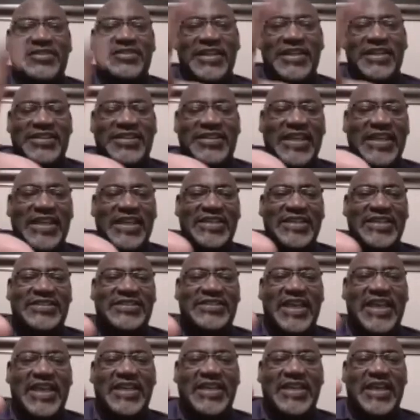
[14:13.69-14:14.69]
at the thing and
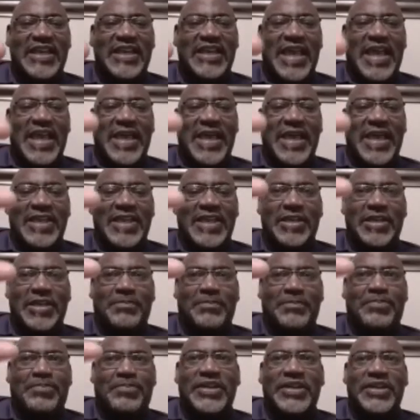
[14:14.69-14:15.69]
said,
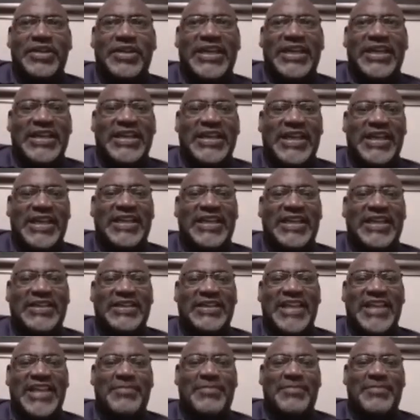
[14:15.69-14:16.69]
put in
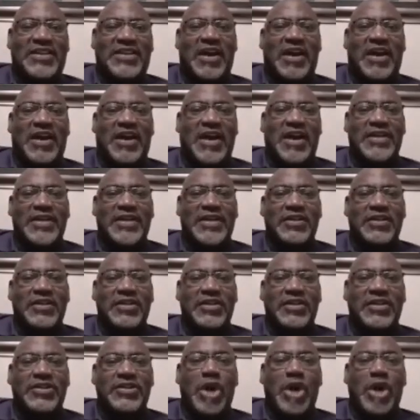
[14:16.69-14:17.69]
any debit card
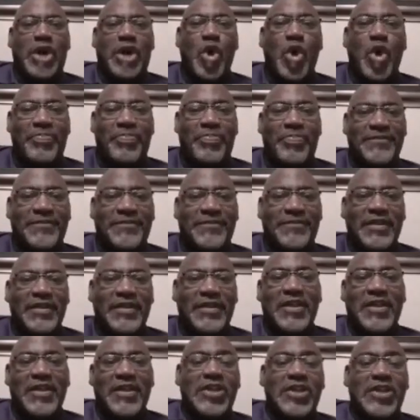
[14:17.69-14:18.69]
to open.
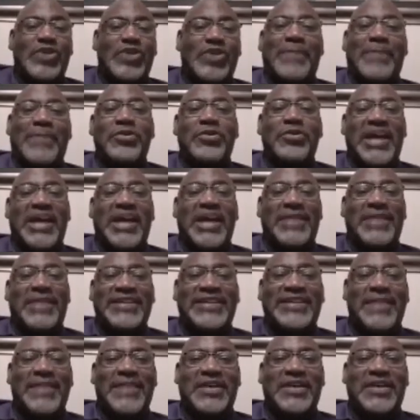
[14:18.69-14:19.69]
So I pulled out my
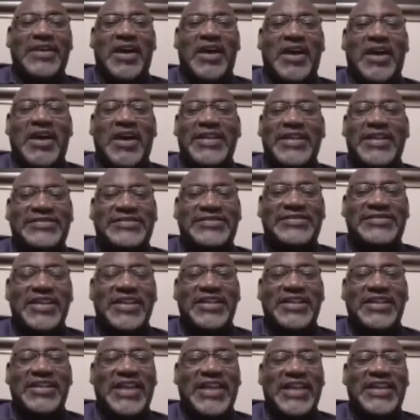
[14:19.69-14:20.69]
debit card,
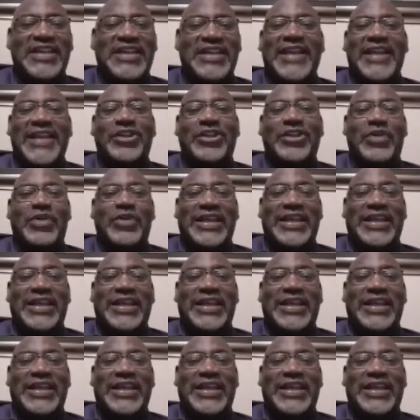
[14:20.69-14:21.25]
stuck it in, and the door